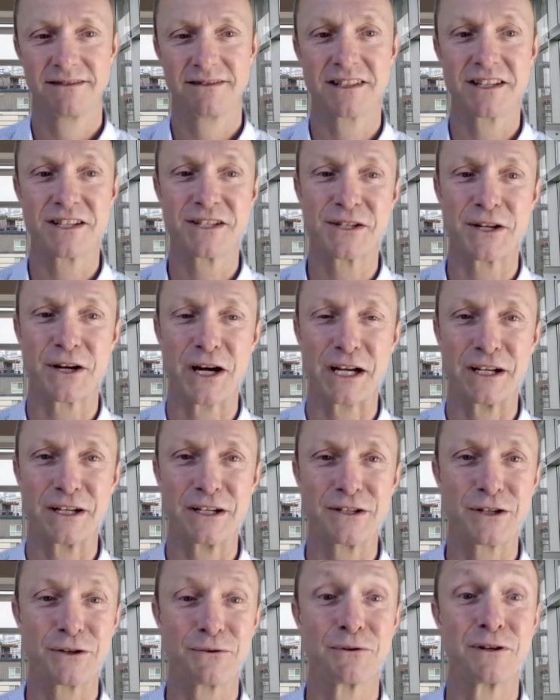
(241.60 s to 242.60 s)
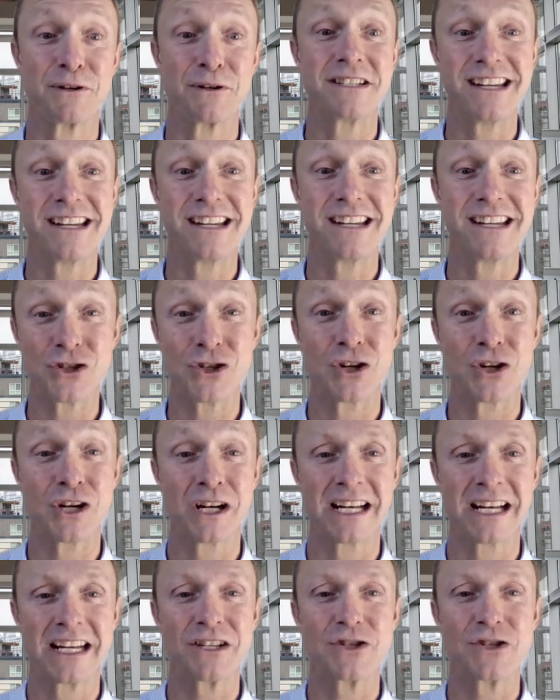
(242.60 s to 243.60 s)
decided to
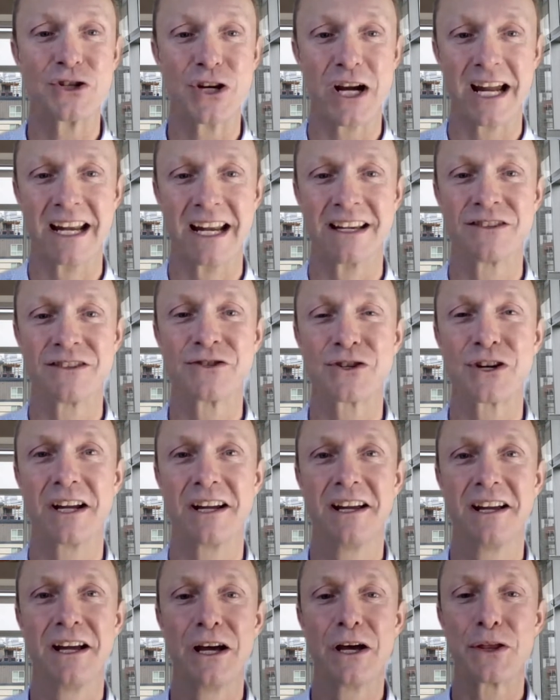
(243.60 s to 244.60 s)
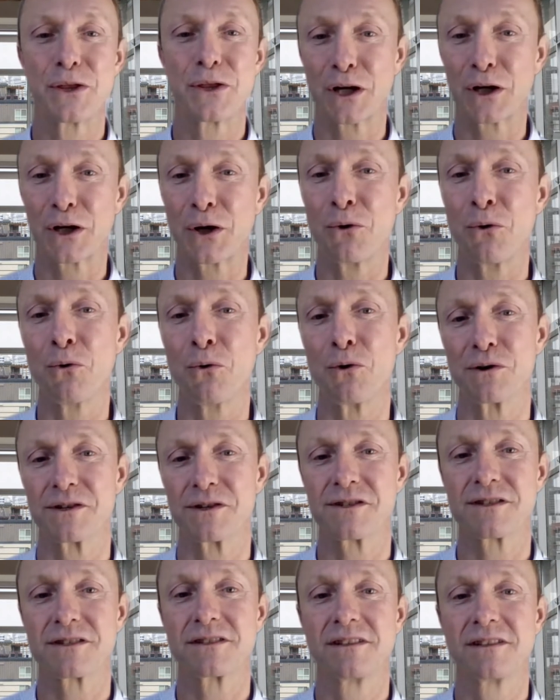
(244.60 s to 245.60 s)
intentionally change the
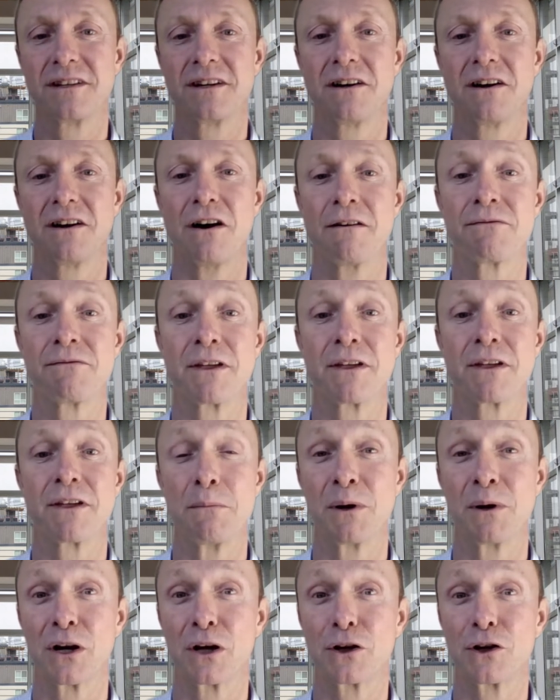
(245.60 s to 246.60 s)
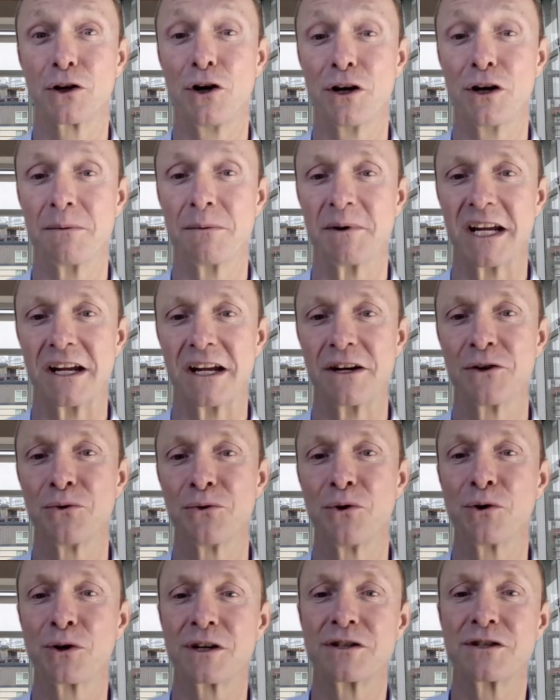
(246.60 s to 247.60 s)
course of the global economy in
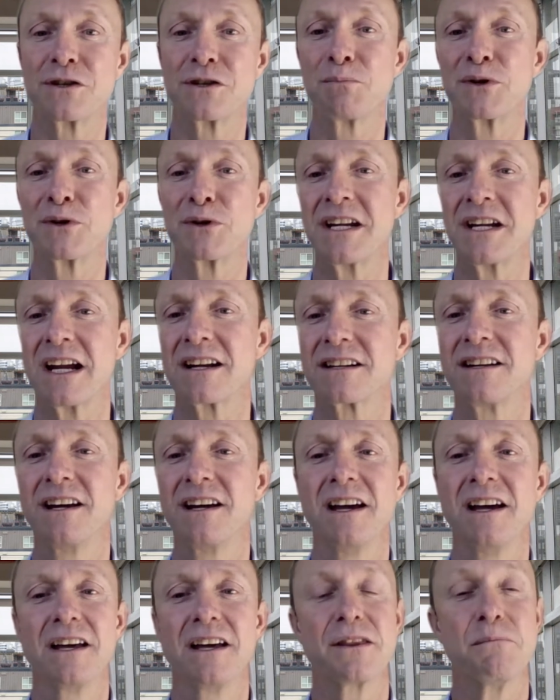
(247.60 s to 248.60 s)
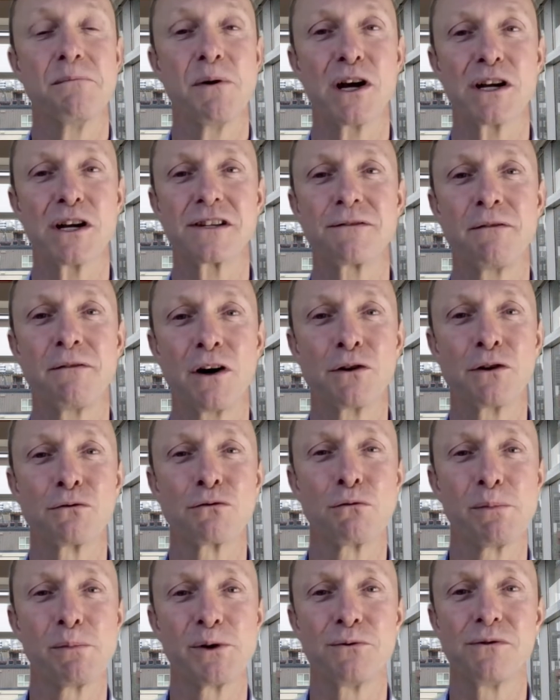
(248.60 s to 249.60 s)
order to protect the most
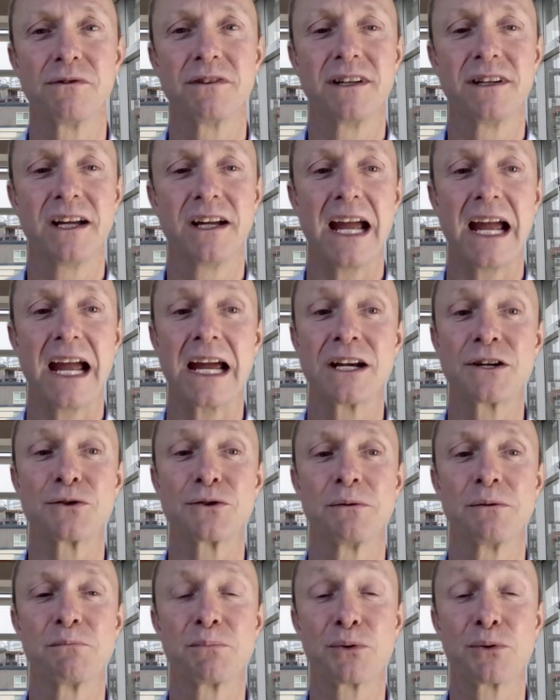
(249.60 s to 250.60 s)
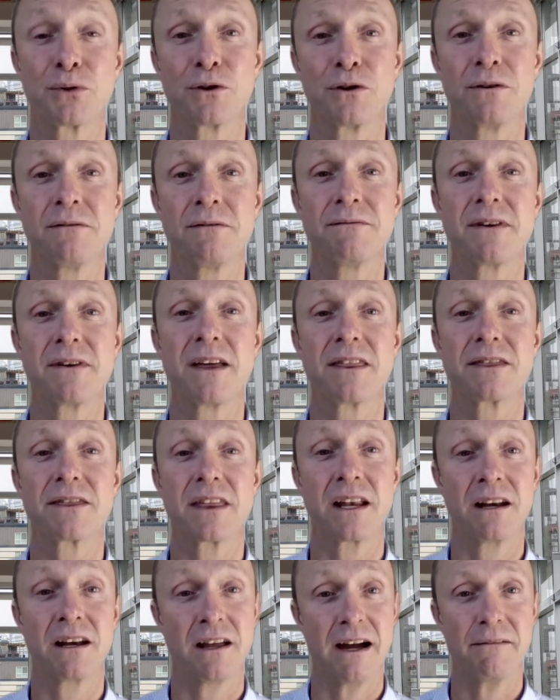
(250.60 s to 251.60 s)
vulnerable and to improve
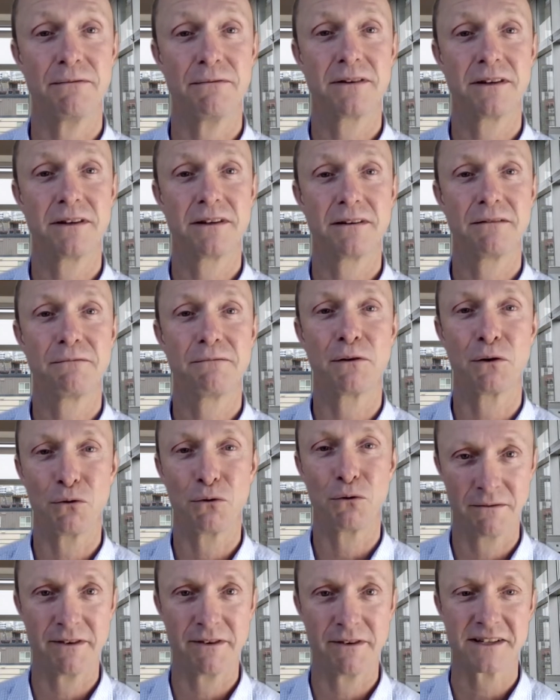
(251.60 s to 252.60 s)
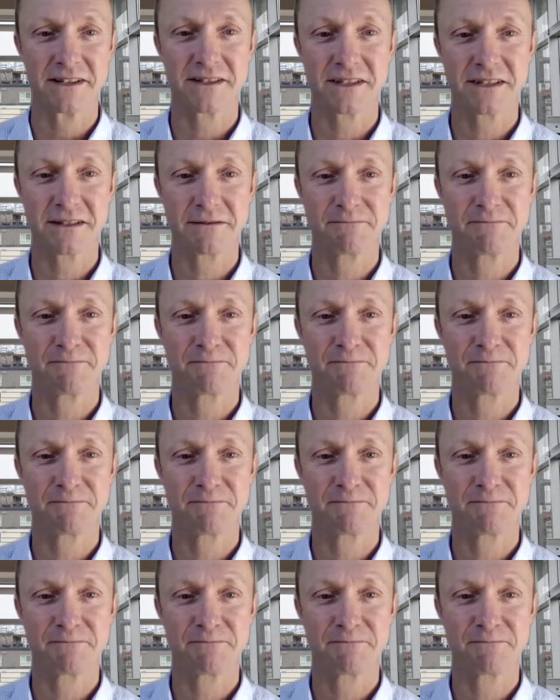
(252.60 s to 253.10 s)
the life for all of us.